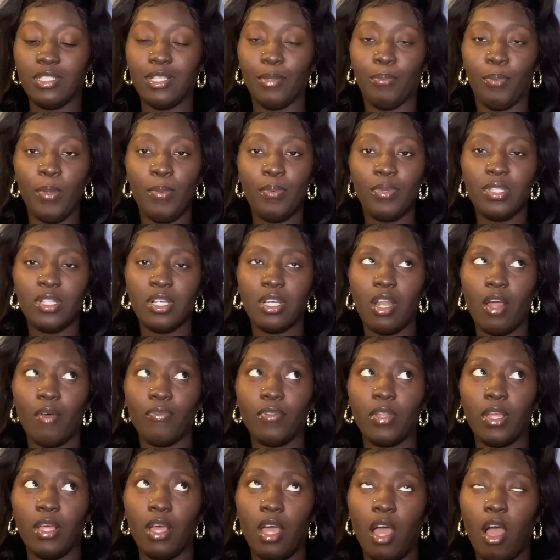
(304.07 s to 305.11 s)
The people took it off
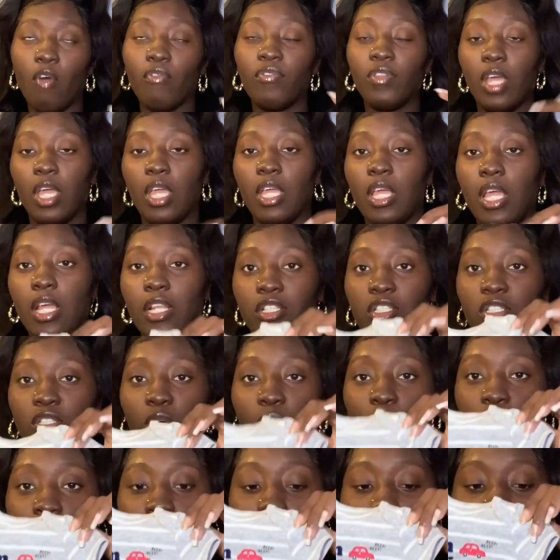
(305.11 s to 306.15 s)
the off the hanger,
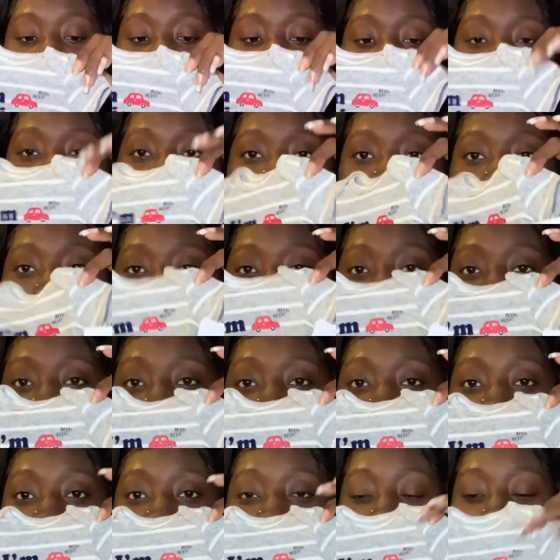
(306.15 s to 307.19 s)
so and it's
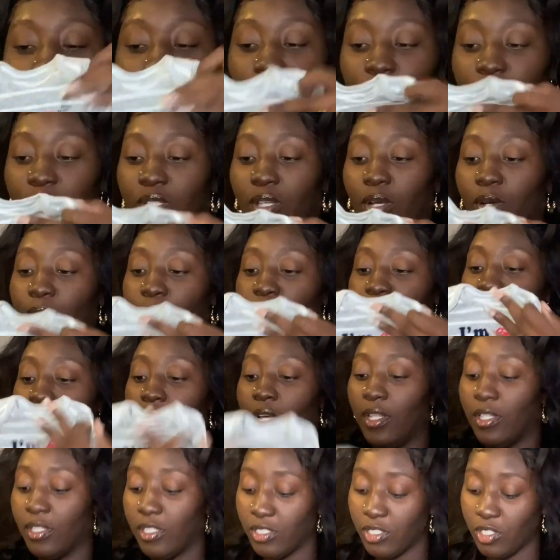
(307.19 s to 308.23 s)
so cute. So
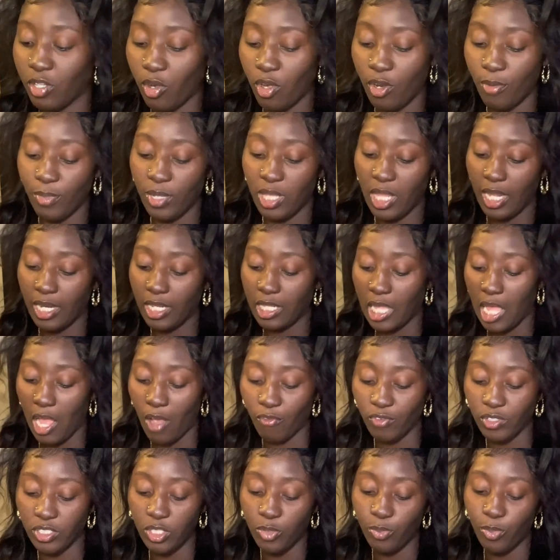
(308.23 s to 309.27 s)
it's gonna be like little
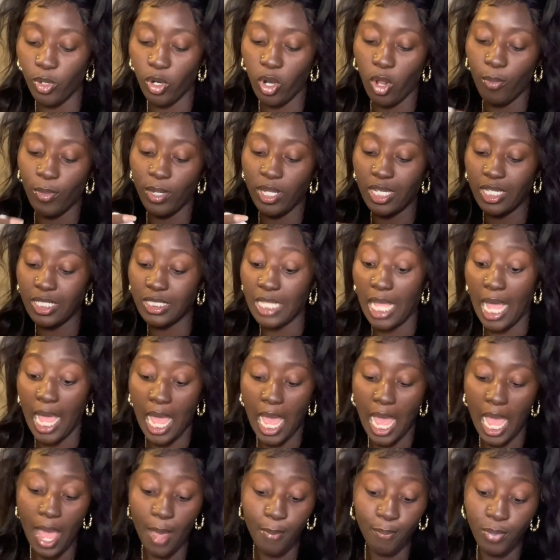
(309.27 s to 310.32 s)
outfits he put on because
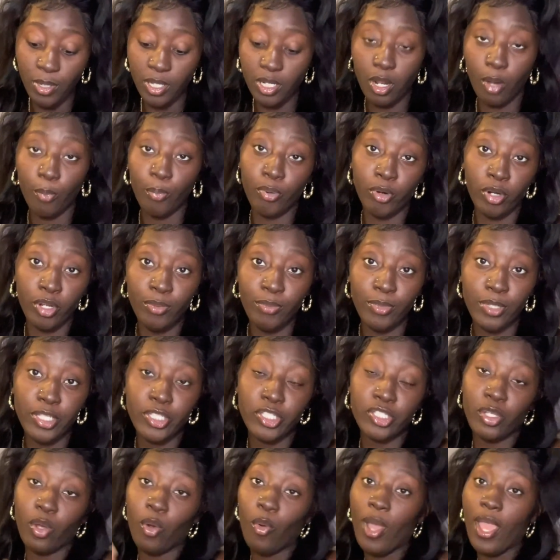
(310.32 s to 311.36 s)
I picked up preemie
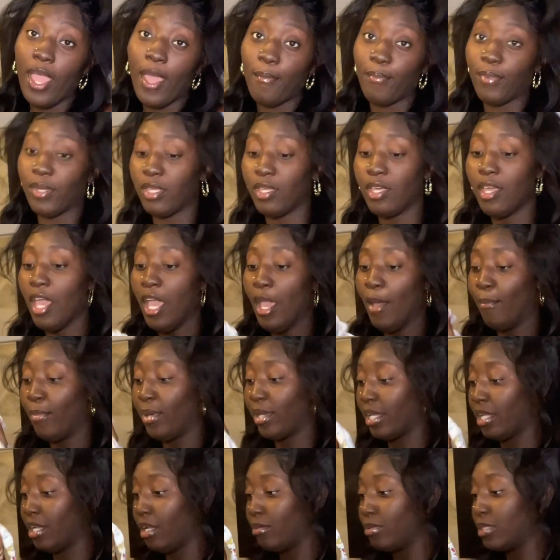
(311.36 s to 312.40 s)
so happy
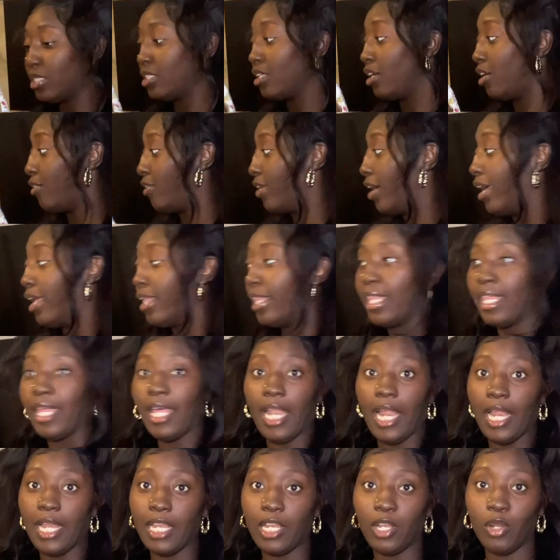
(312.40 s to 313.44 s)
picking up stuff that
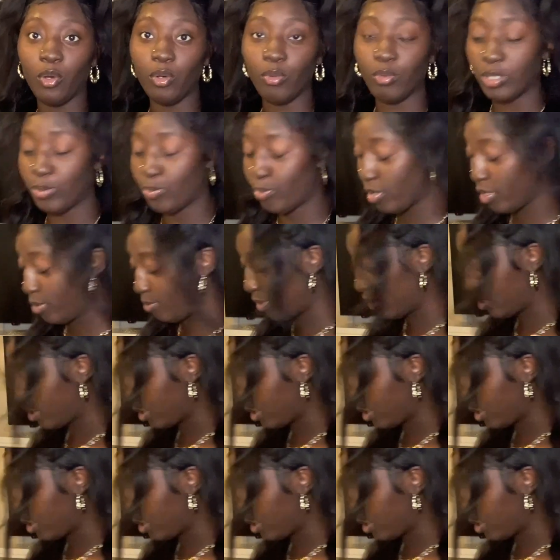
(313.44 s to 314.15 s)
I didn't know it was preemie